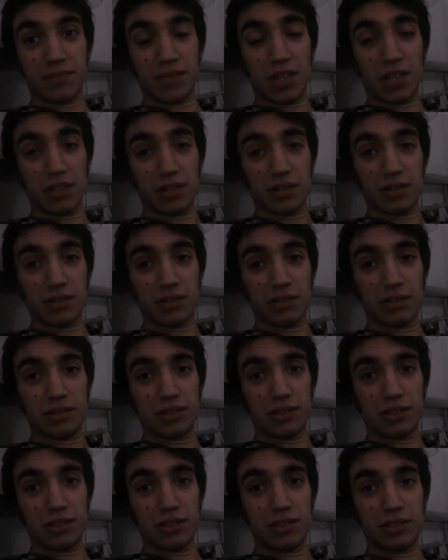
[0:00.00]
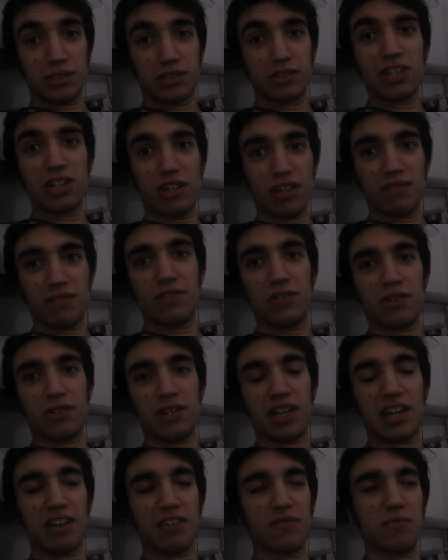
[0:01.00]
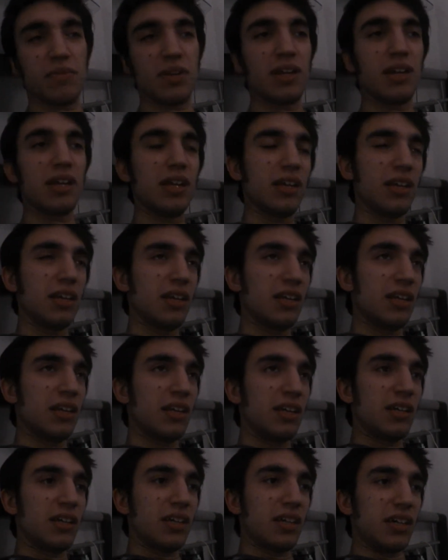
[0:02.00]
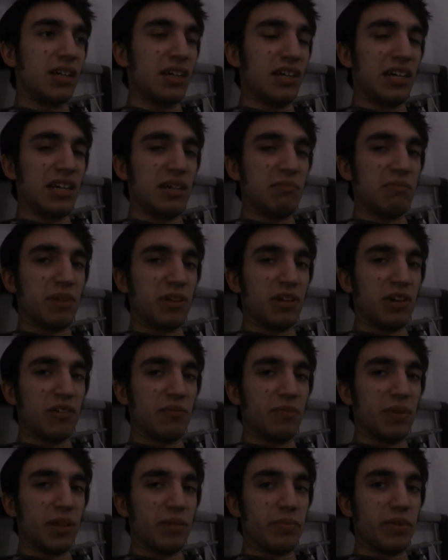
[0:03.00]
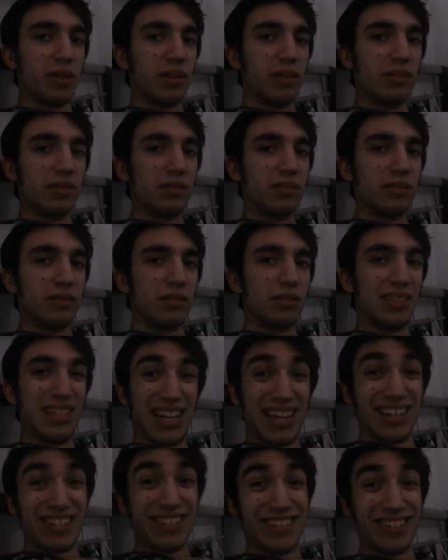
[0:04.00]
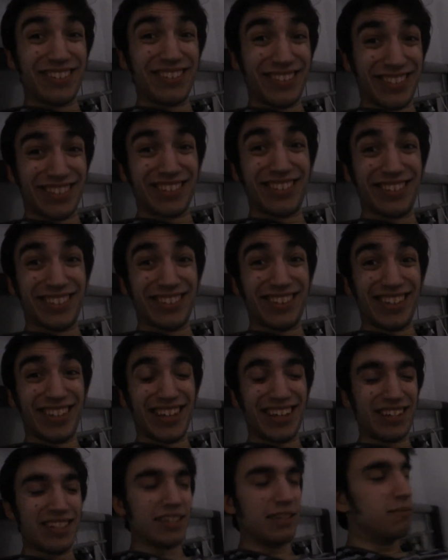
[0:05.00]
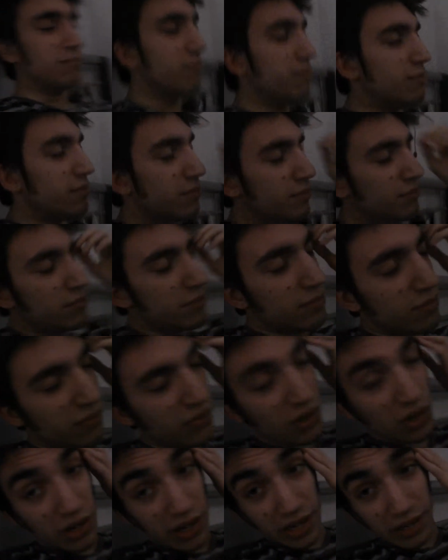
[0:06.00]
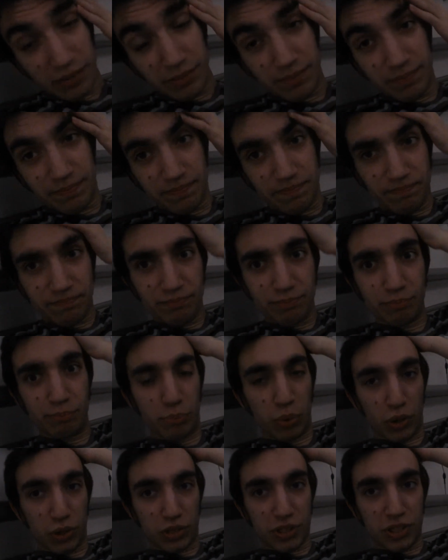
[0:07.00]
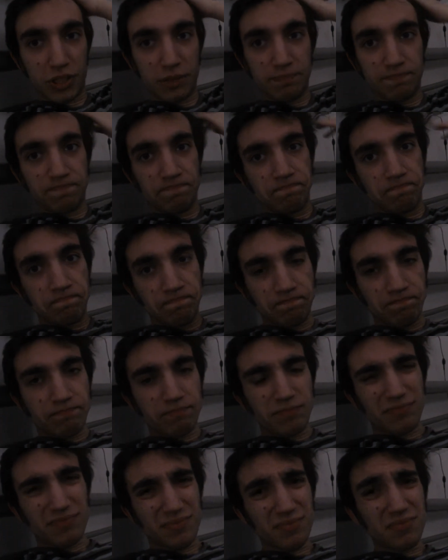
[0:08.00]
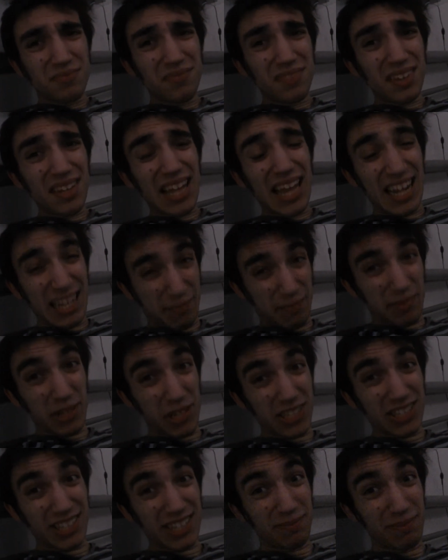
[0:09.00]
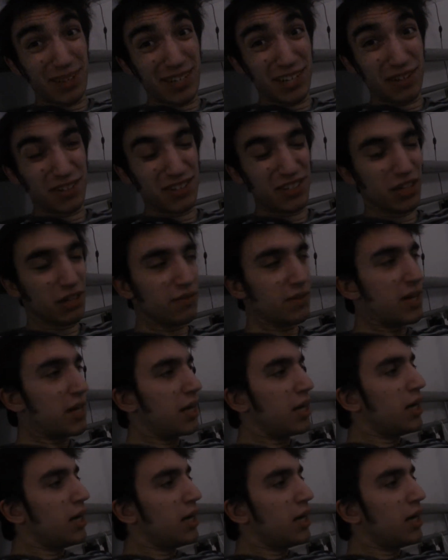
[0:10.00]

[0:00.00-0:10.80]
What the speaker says: you know, generally if you don't hear from me, I know I've been a bit lazy on the lazy vlogging, but it's because I've been doing stuff.